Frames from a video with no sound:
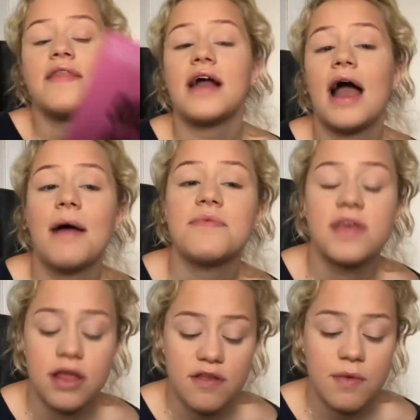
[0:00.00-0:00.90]
think I am just
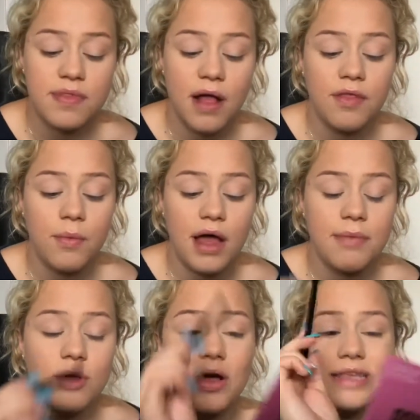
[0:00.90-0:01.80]
going to use it without the
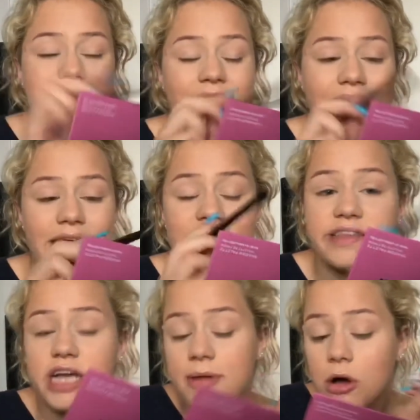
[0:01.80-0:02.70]
white, because it
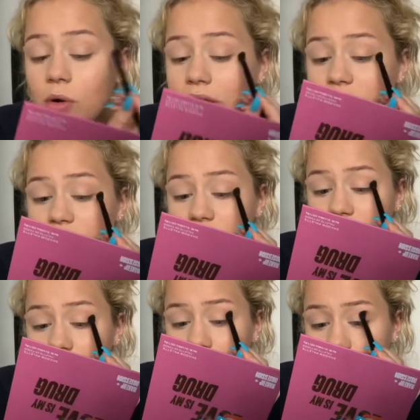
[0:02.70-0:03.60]
doesn't come out quite so
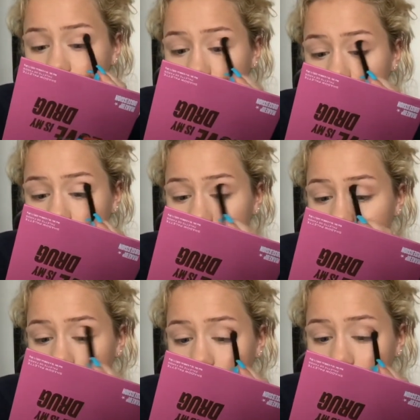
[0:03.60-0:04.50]
dark as
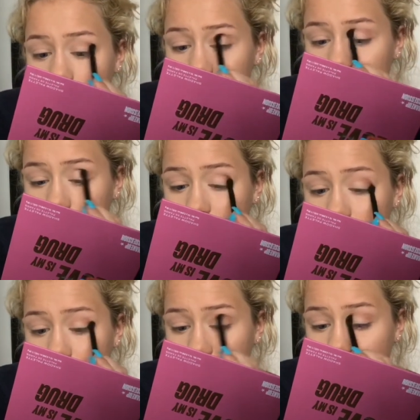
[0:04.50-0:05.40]
it looks on
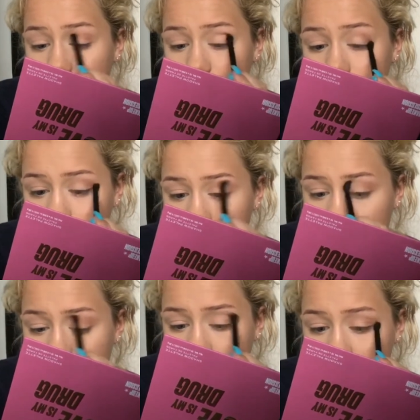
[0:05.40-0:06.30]
the pan. So
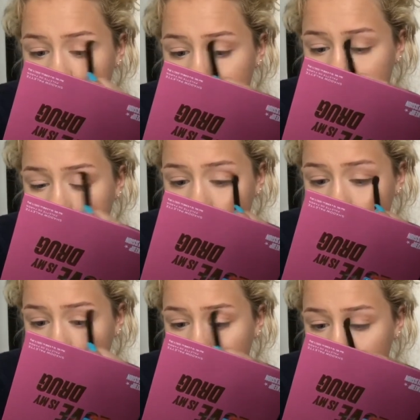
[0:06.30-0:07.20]
I'll just be really
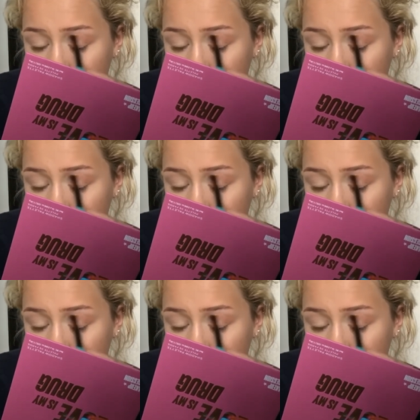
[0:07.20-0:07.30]
gently